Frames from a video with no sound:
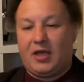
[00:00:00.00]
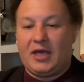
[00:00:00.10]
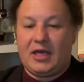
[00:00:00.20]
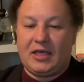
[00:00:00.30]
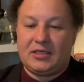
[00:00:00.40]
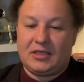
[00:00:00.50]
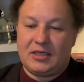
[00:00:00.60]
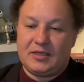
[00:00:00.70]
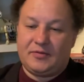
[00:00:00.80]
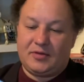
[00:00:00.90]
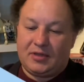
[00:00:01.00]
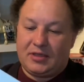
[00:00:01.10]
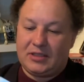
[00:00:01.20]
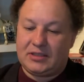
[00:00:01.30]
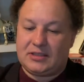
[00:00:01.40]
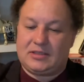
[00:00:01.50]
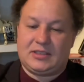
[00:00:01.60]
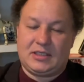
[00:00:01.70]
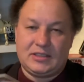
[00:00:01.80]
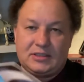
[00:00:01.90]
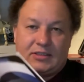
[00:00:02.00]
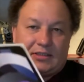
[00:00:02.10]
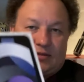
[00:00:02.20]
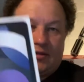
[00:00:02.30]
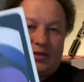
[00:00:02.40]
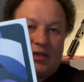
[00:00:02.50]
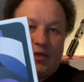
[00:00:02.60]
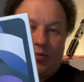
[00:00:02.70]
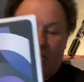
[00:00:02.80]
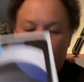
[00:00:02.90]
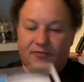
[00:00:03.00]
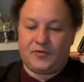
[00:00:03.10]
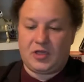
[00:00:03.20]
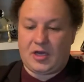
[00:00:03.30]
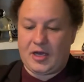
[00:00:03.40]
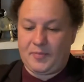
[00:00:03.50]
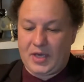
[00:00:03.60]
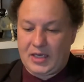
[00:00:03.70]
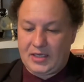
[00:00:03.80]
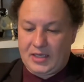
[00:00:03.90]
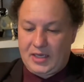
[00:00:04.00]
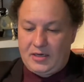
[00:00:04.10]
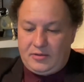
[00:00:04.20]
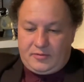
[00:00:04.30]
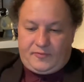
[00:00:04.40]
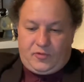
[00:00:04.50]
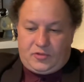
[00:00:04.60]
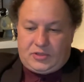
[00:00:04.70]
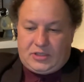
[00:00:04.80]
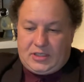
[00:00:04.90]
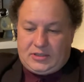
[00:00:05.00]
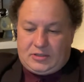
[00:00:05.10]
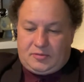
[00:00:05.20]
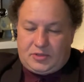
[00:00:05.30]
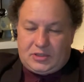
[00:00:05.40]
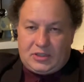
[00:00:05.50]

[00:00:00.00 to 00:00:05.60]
And this is the box for the iPad Air 4th gen. So I'm just